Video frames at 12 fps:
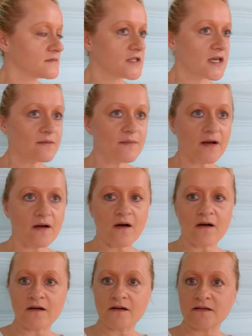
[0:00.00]
check my
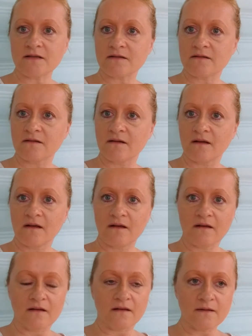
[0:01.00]
cars.
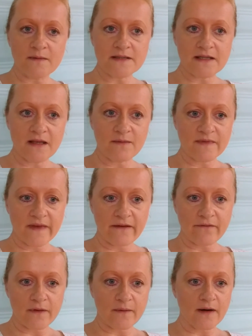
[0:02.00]
There was limbs
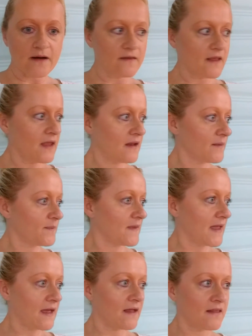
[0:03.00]
everywhere. They hit up
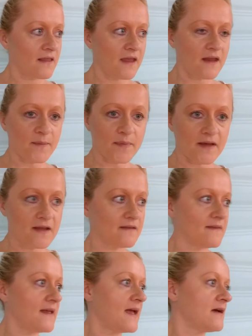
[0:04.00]
the they hit up
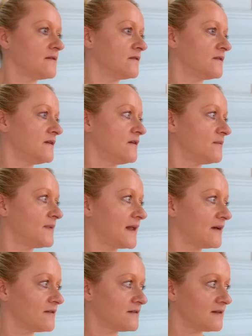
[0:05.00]
against the house too, but I
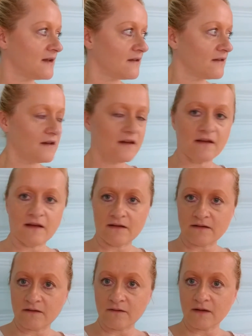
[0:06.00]
couldn't tell any
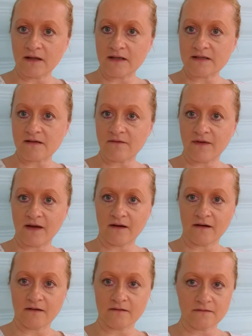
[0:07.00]
really
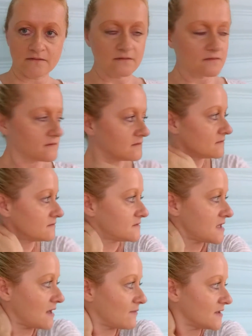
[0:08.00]
severe
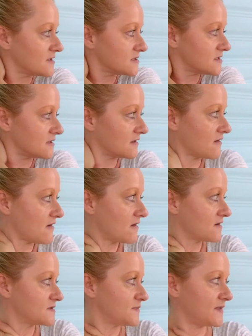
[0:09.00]
damage to the
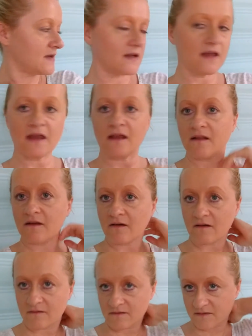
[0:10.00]
cars. But again,
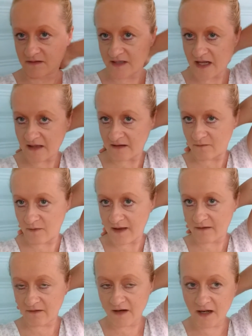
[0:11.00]
they're solid
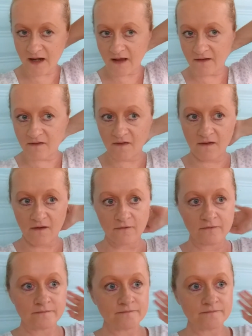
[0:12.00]
wet right now, so